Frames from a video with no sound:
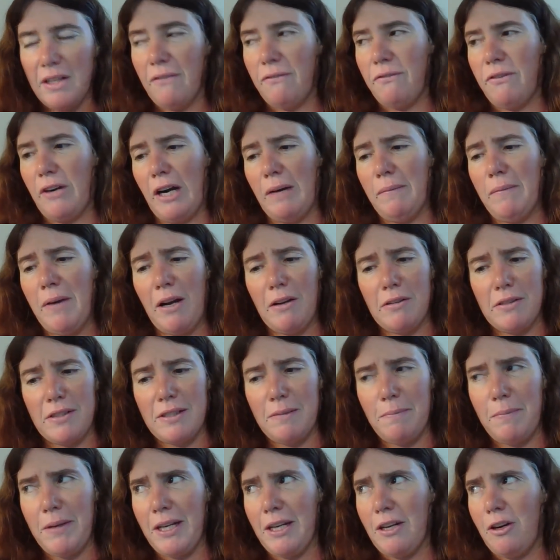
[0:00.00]
The
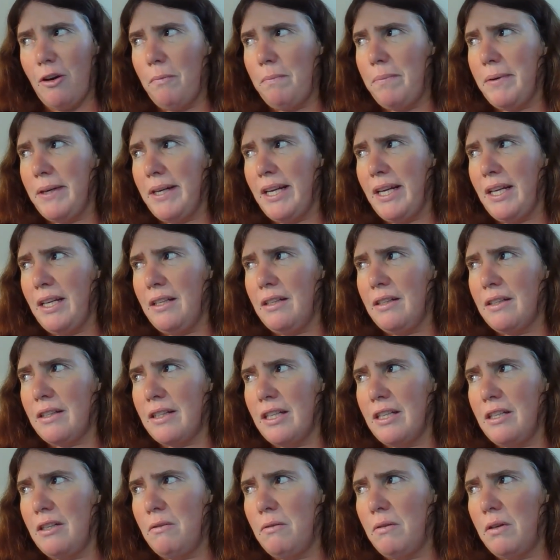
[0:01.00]
farmhouse will be opening uh,
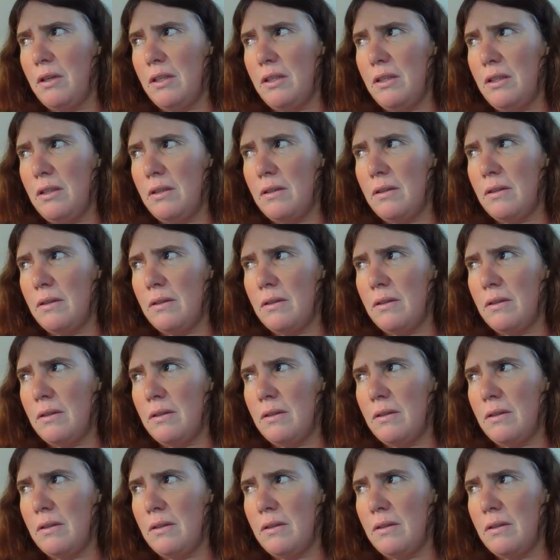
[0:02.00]
the new over one.